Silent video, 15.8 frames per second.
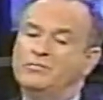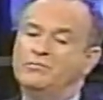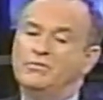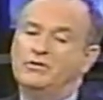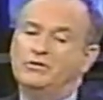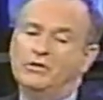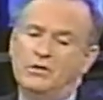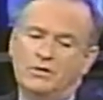
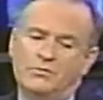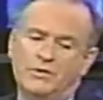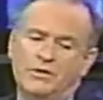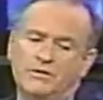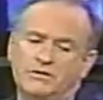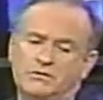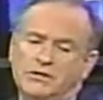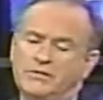
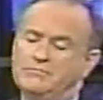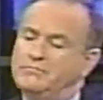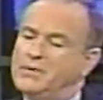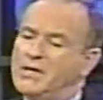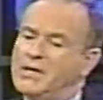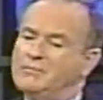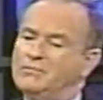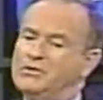When Clinton
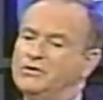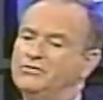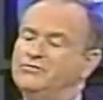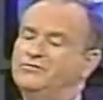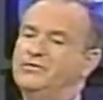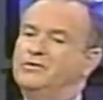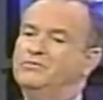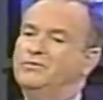bombed
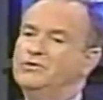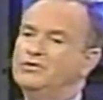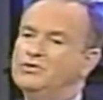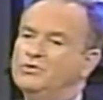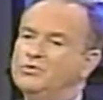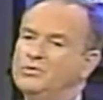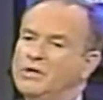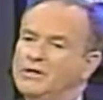Milosevic, were
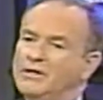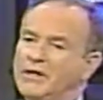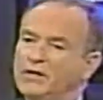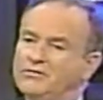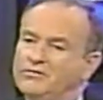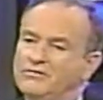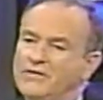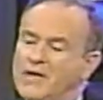you
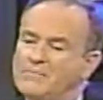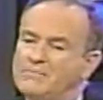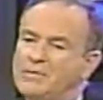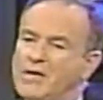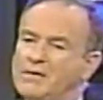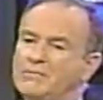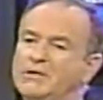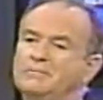against that
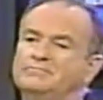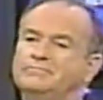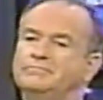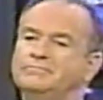bombing?